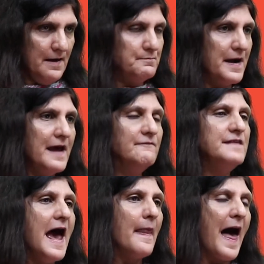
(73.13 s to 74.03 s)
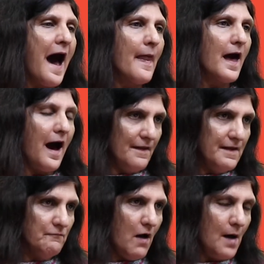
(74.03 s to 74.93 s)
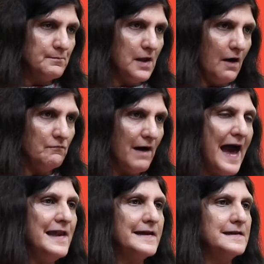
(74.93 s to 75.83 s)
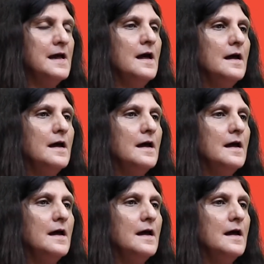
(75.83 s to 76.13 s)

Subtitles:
But if there are other forms of violence,